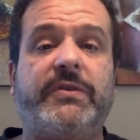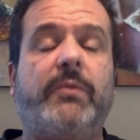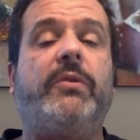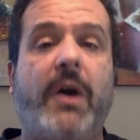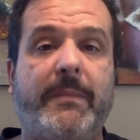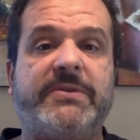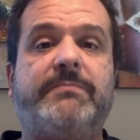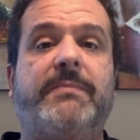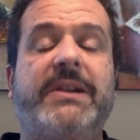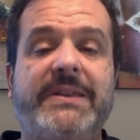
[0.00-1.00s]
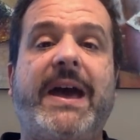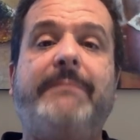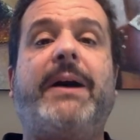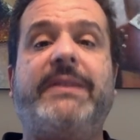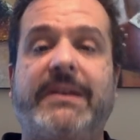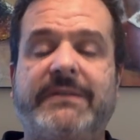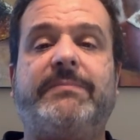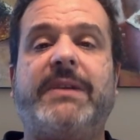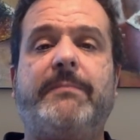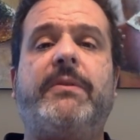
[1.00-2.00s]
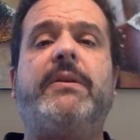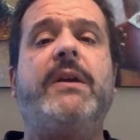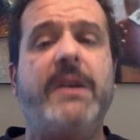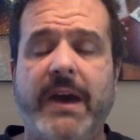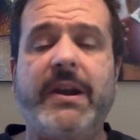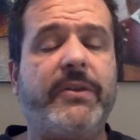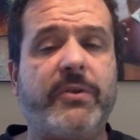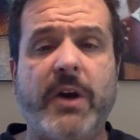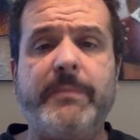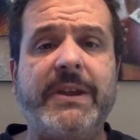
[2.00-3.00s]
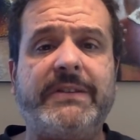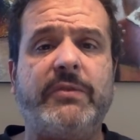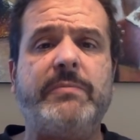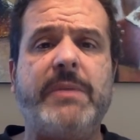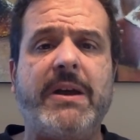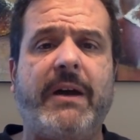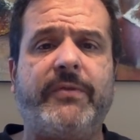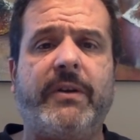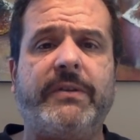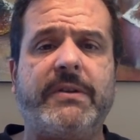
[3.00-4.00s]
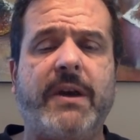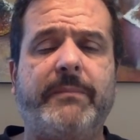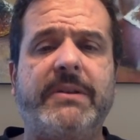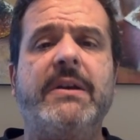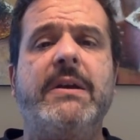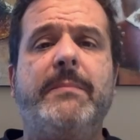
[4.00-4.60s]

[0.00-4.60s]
so we'll know how much money they had by the end of September and other updates that we may offer on the company.